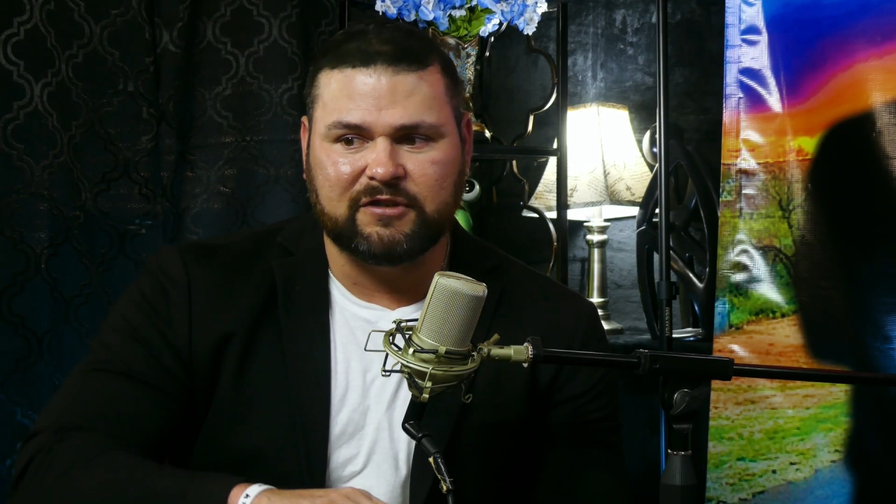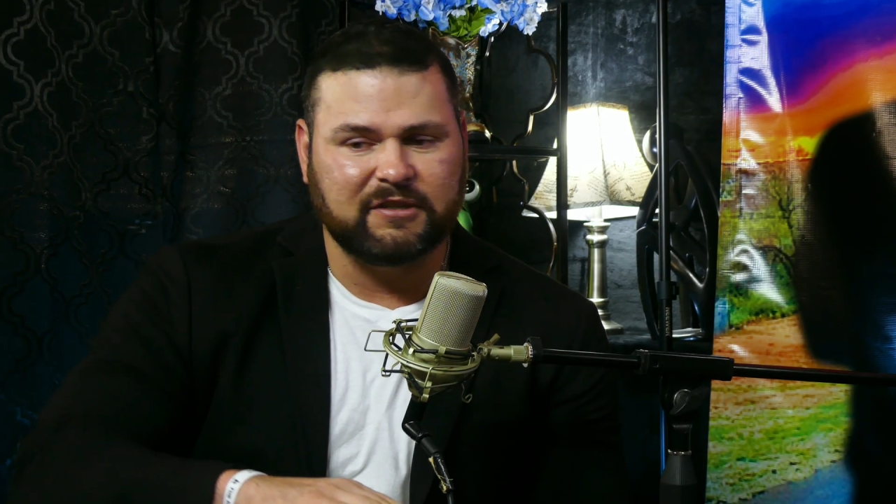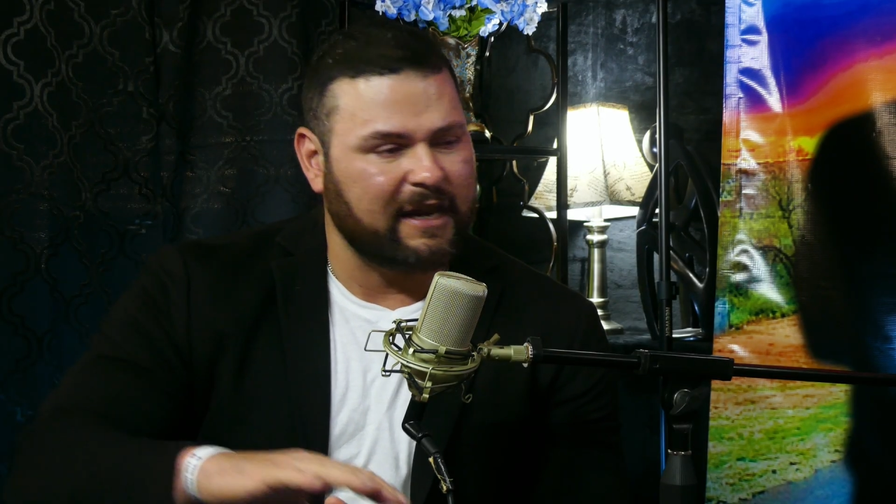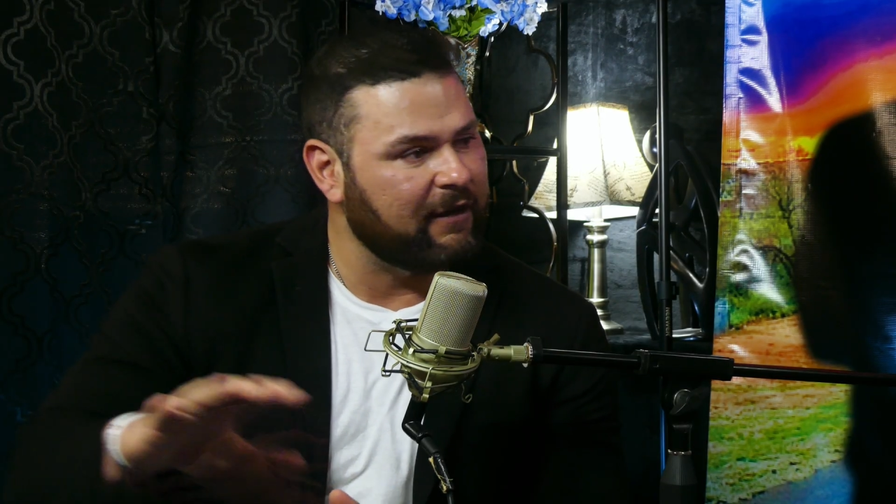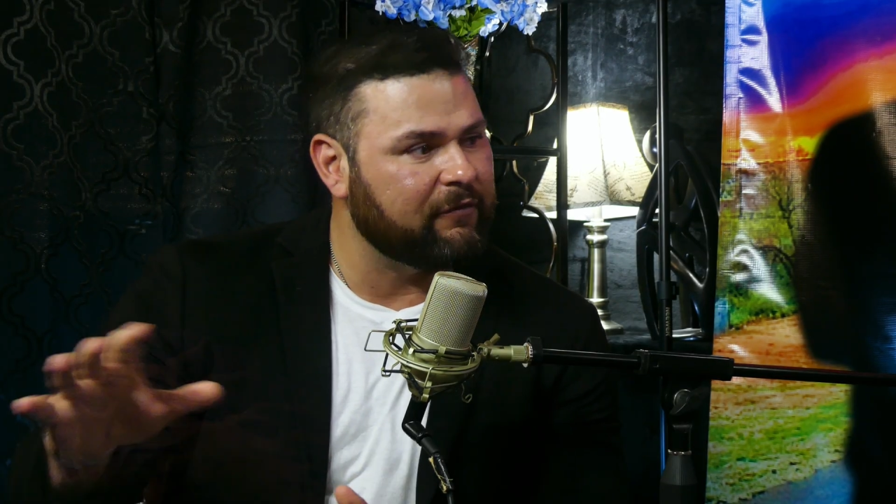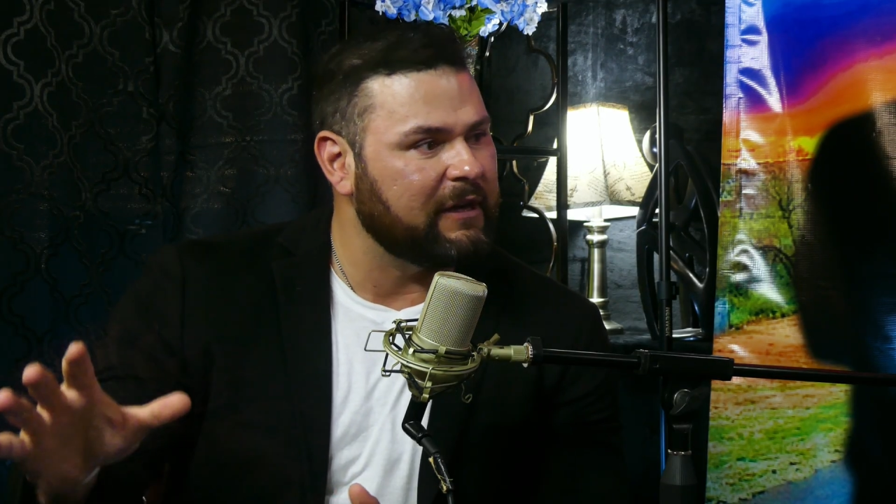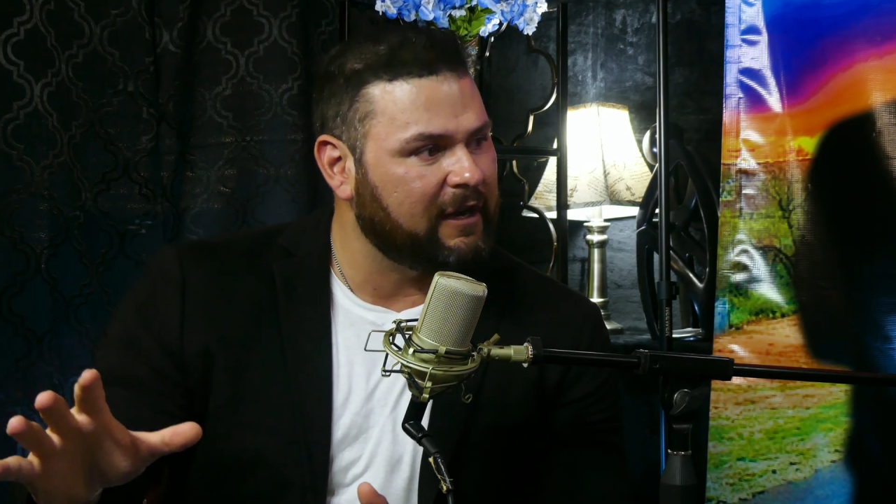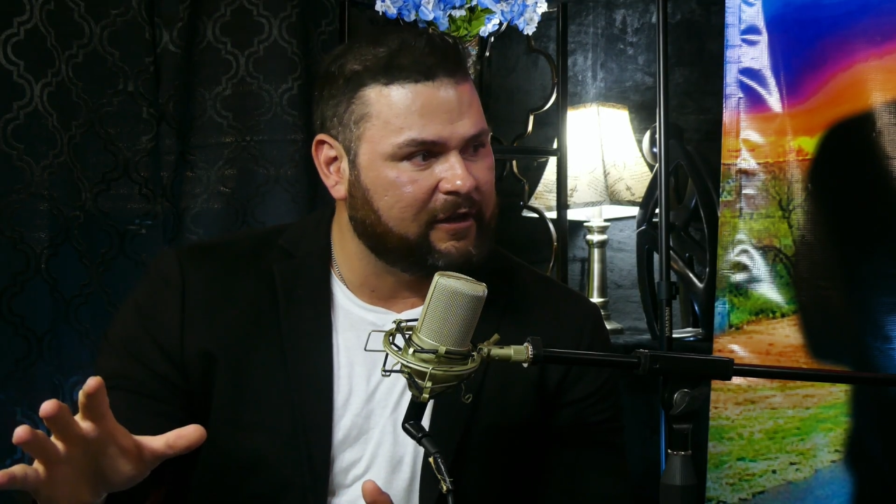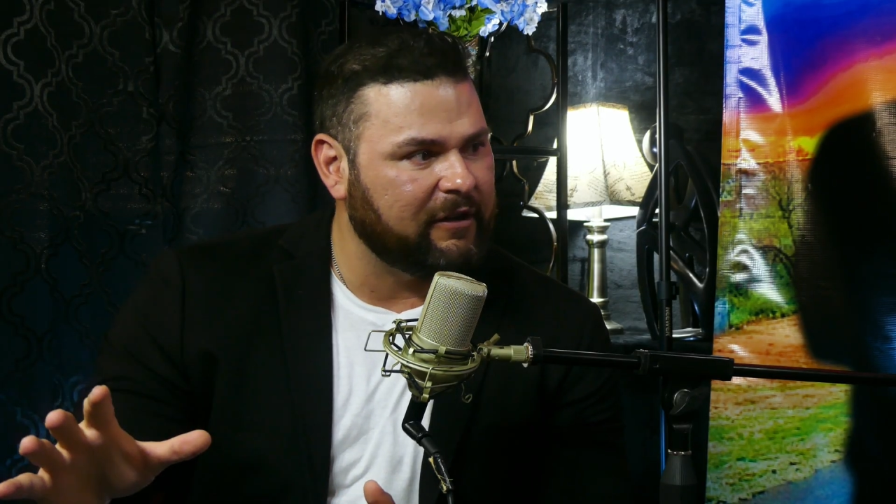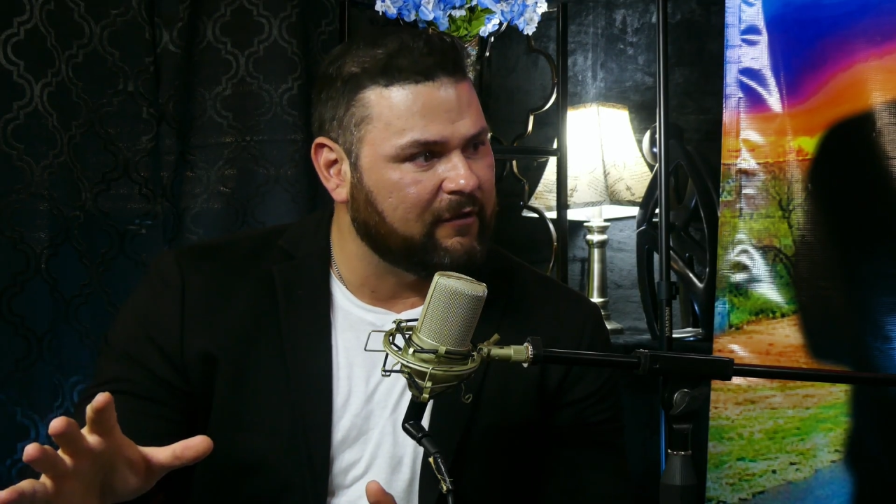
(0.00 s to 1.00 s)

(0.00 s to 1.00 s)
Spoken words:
into every area of